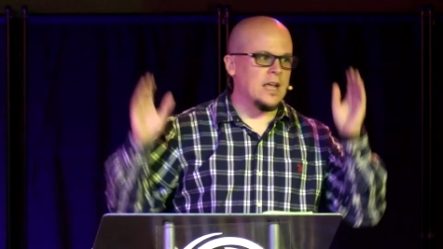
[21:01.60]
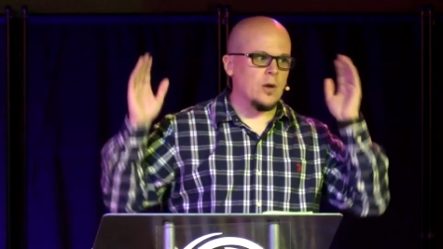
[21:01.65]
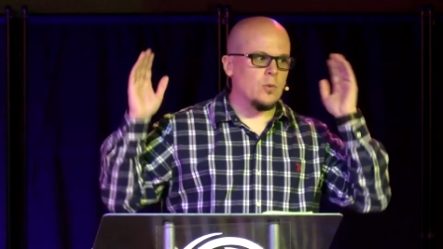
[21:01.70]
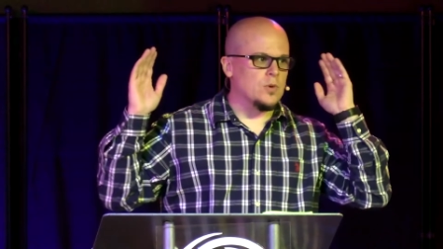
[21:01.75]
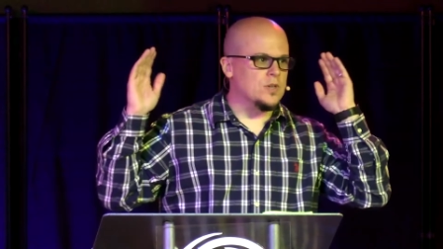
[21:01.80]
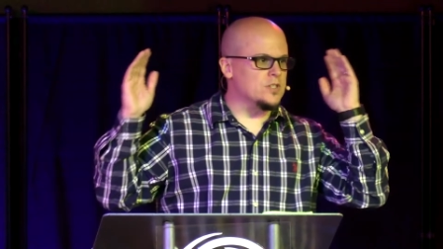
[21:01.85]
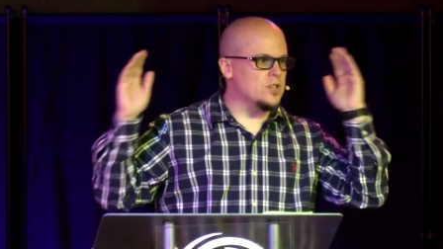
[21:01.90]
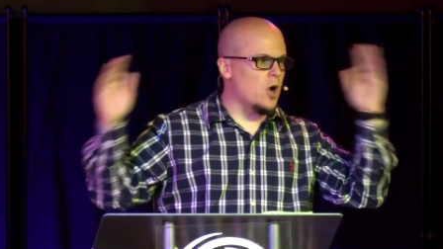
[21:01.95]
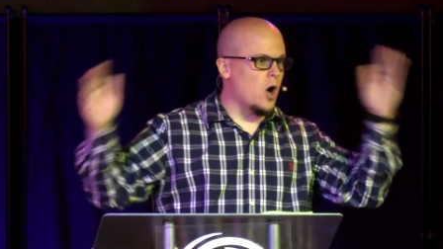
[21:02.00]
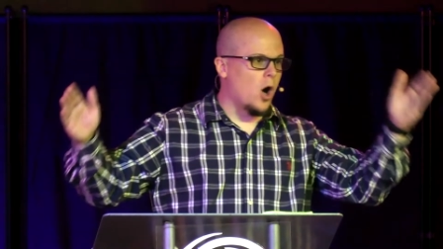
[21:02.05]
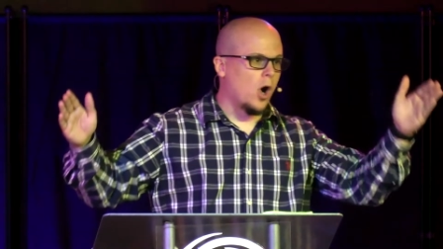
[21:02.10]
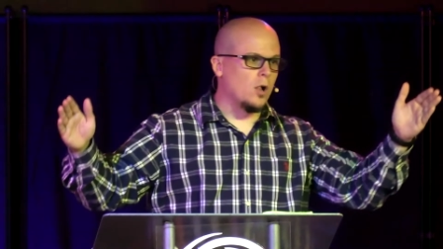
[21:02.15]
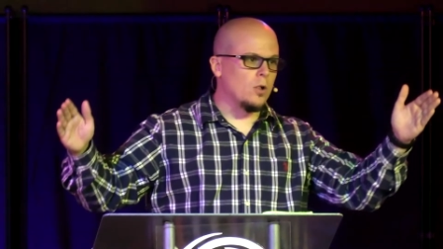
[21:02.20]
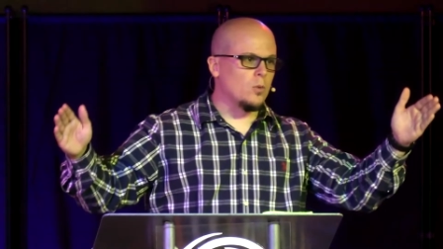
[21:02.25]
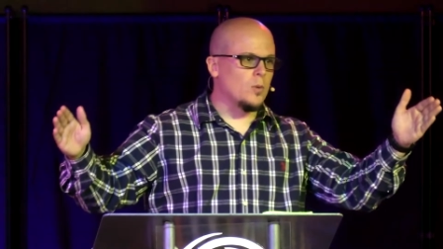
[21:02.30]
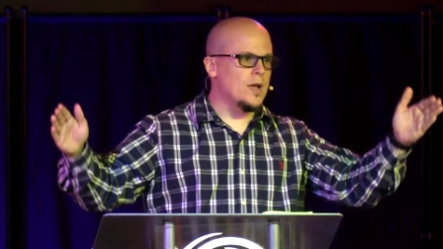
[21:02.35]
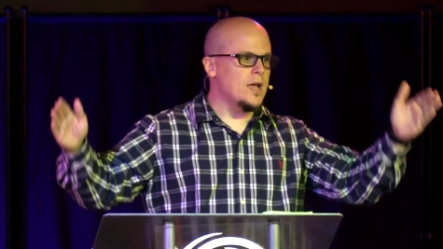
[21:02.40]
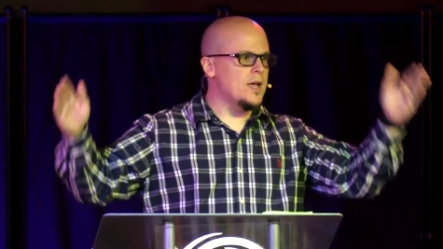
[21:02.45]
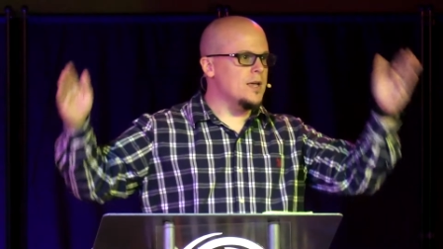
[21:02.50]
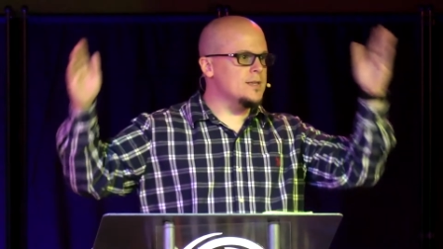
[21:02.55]
it was
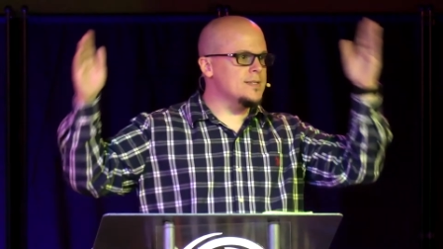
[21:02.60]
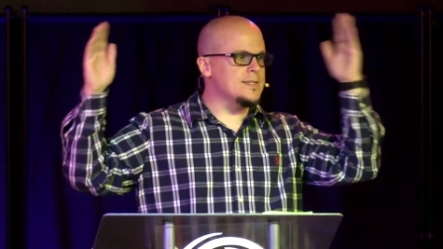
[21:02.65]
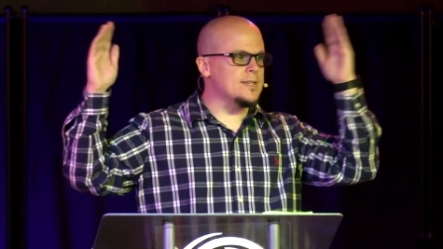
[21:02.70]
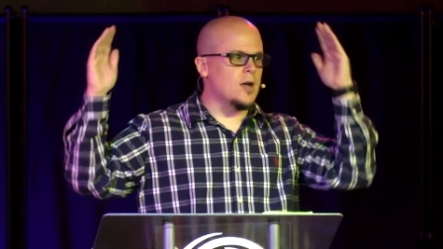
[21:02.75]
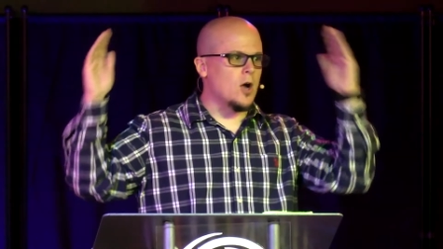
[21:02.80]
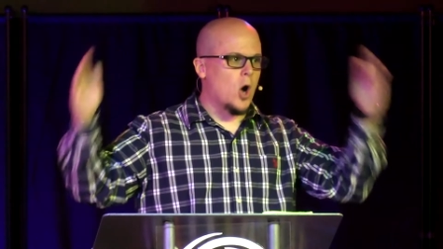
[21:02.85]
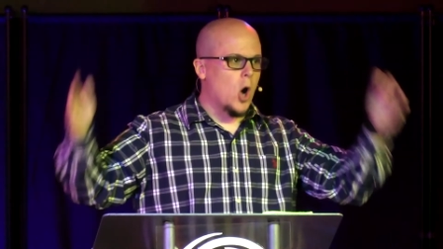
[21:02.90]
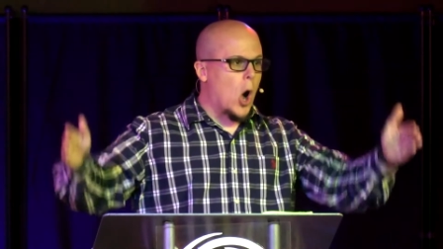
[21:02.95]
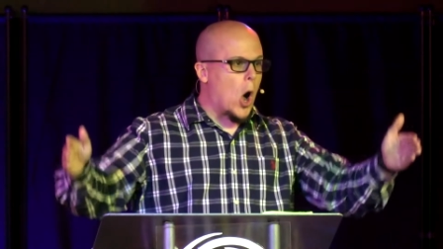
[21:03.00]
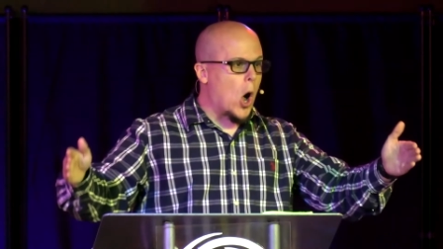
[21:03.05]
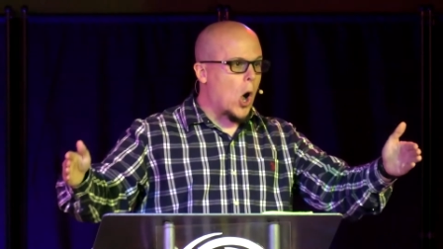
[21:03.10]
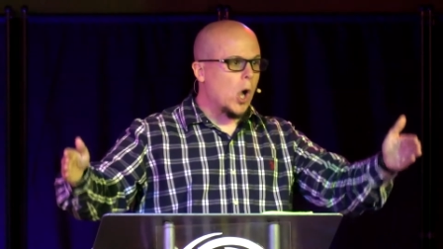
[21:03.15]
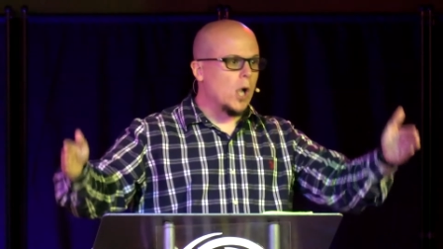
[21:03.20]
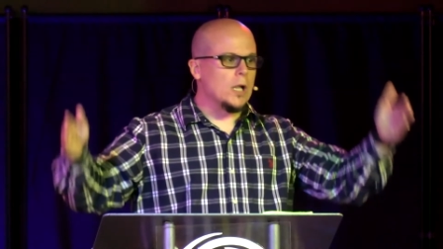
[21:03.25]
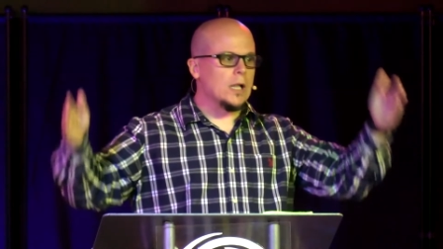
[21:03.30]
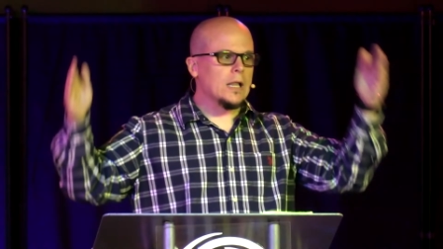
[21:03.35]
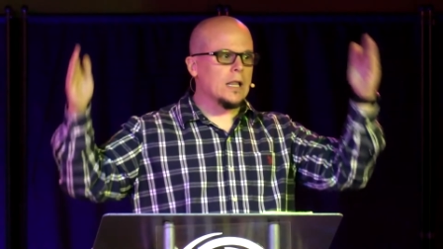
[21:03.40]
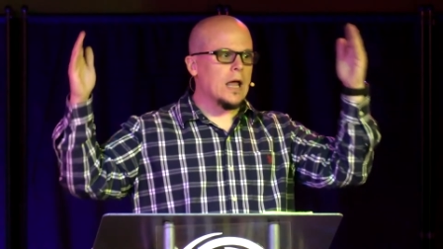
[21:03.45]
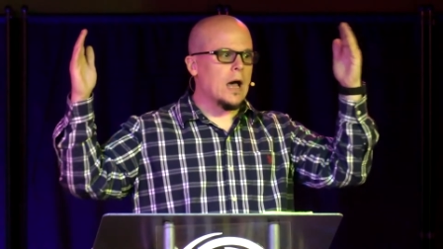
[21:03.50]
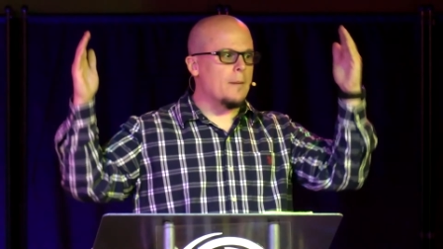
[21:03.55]
always
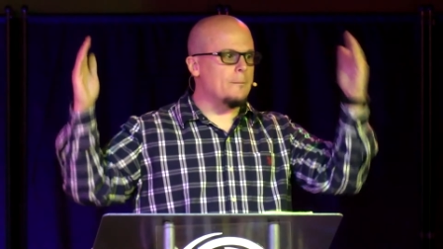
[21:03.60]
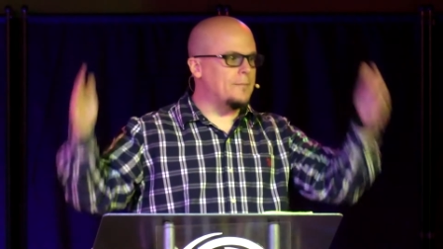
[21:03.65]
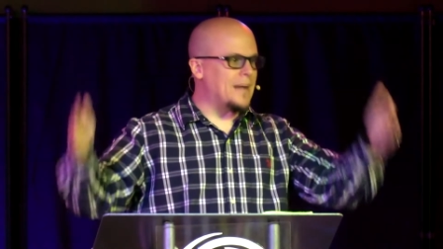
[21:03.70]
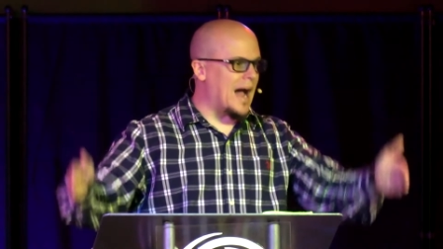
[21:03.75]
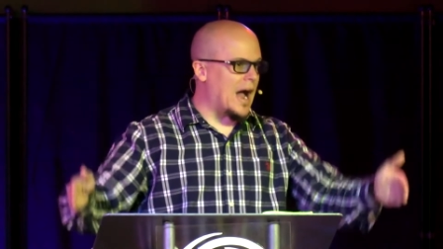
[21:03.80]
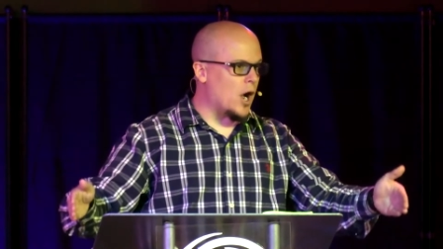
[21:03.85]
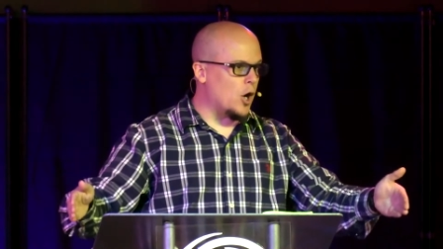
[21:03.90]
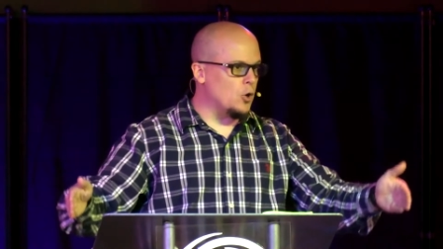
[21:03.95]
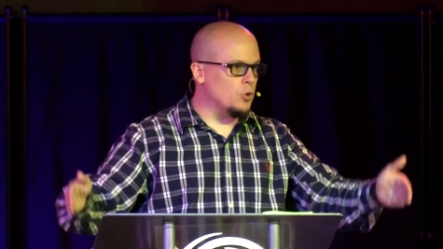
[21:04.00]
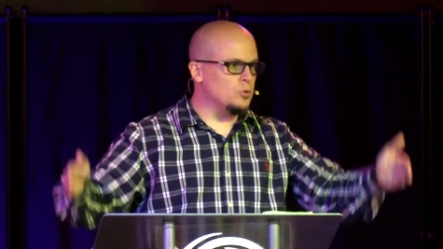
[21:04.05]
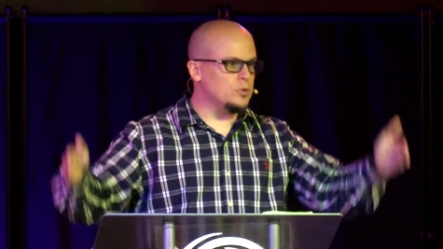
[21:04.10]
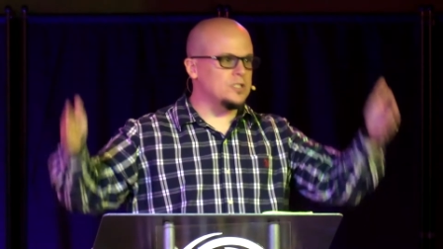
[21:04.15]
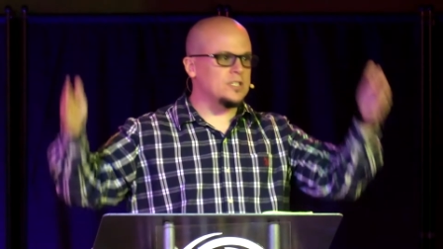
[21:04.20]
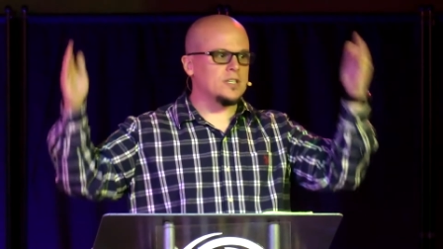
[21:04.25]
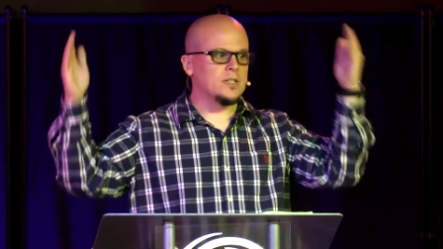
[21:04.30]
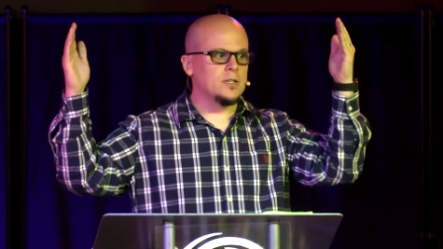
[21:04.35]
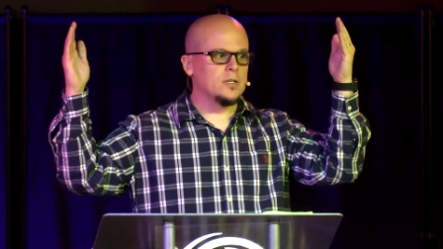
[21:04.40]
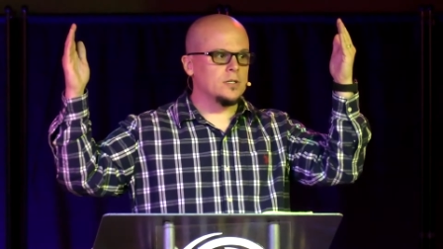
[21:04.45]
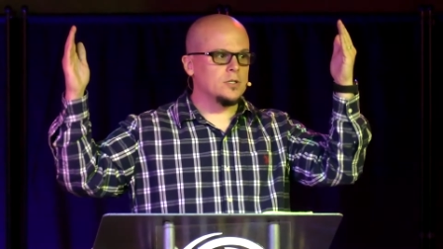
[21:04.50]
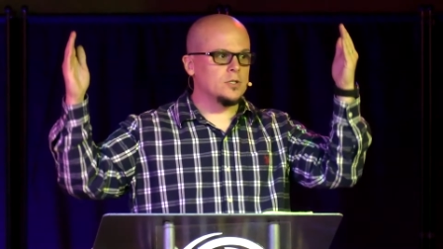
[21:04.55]
all
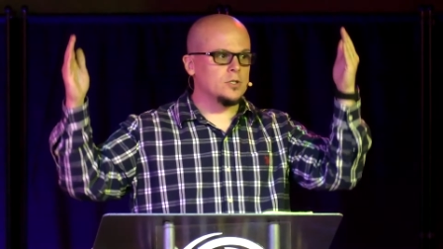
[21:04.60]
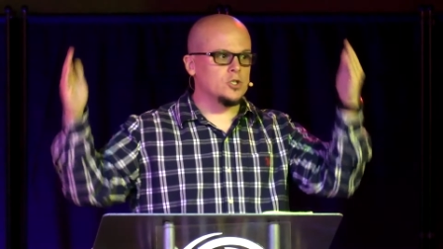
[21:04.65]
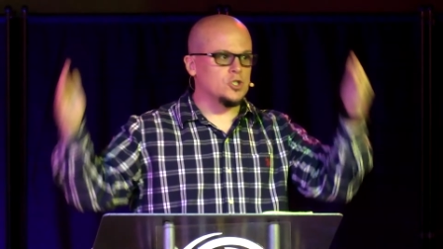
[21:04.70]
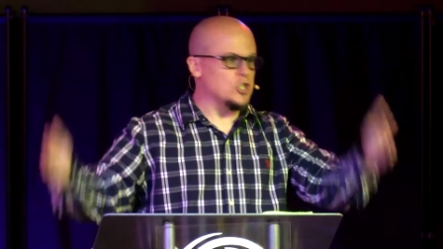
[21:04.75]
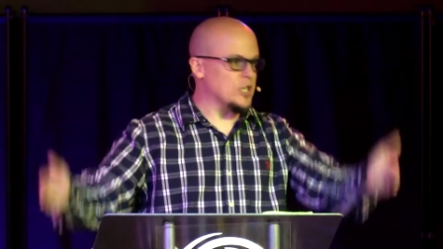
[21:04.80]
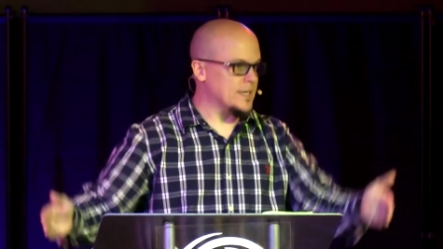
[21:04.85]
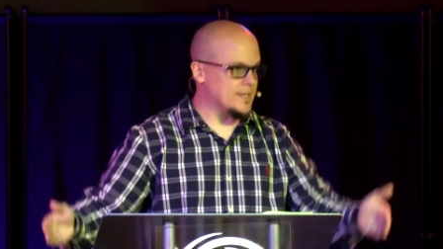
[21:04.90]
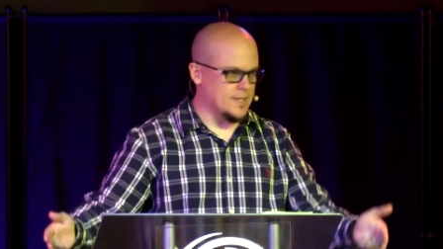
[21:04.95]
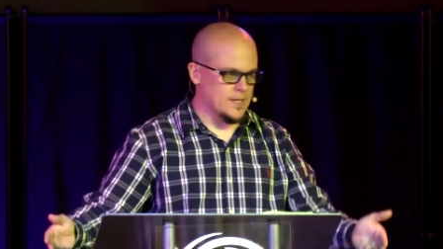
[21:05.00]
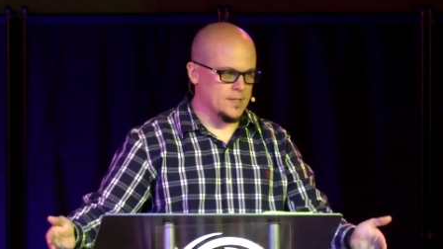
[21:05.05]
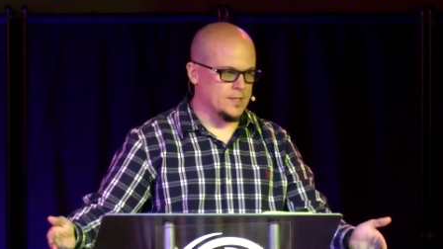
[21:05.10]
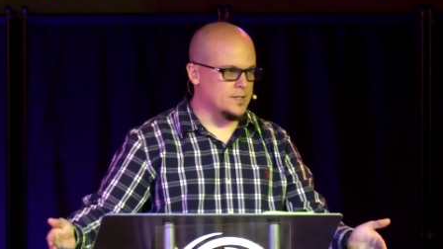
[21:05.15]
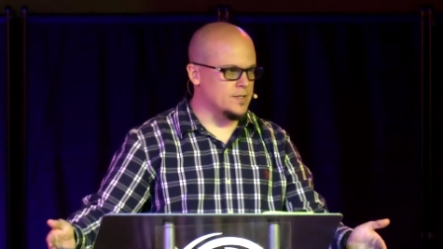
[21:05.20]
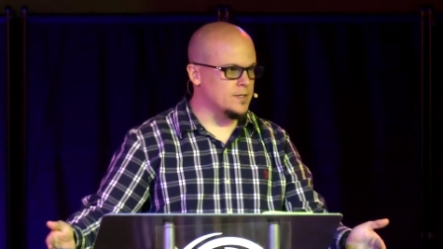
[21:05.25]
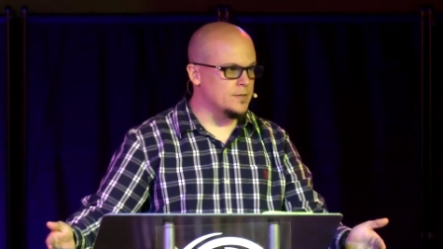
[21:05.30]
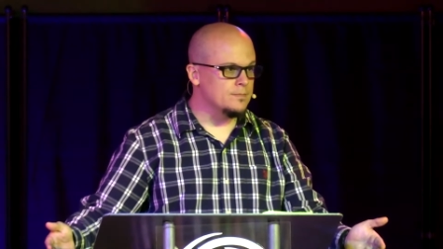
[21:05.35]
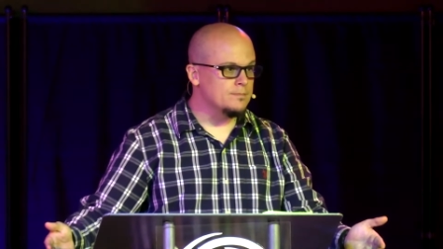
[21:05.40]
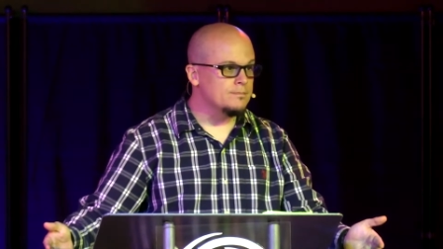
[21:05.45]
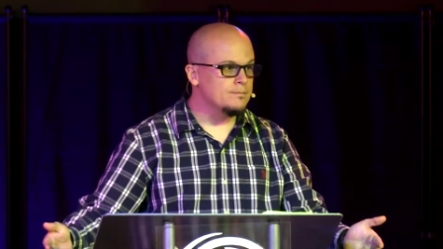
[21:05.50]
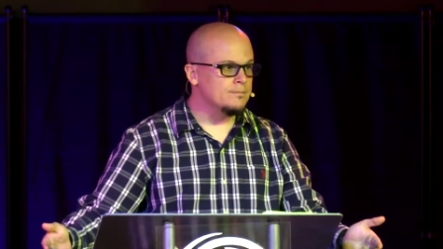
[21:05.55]
about Jesus.